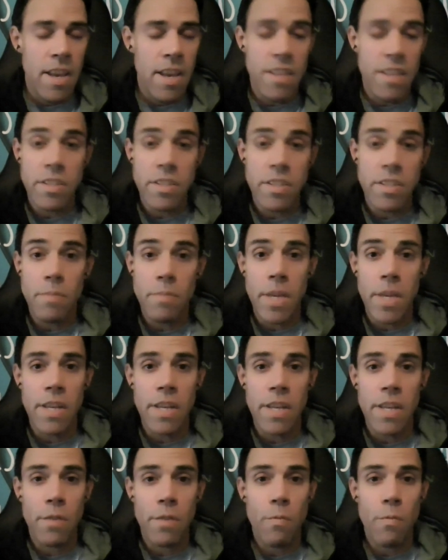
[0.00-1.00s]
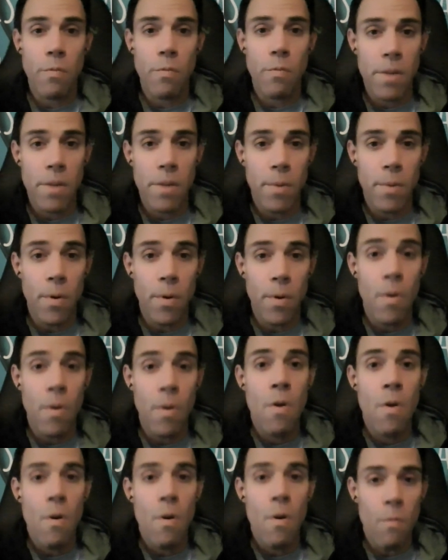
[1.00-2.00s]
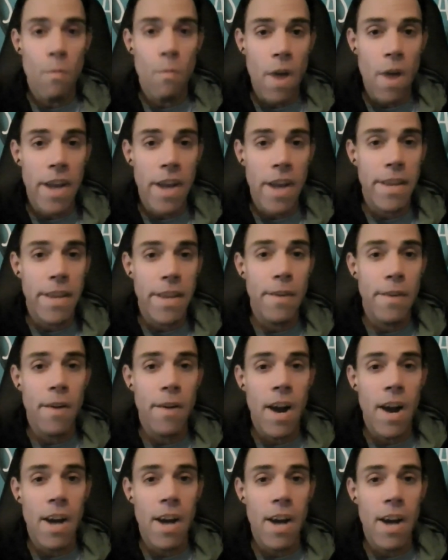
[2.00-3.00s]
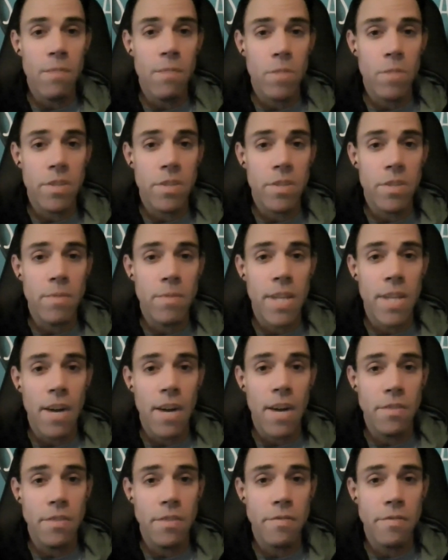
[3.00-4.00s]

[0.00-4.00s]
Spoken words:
it's going to be an incredible ride here on Wisdom and Knowledge